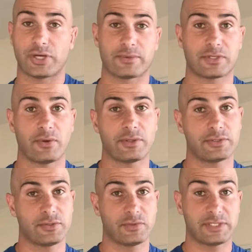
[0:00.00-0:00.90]
I was going
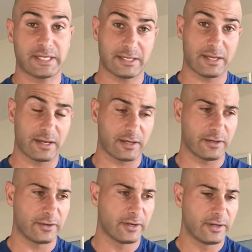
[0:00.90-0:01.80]
to in San
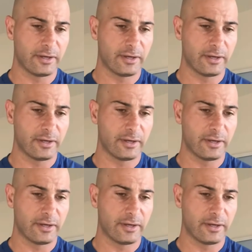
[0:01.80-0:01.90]
Diego.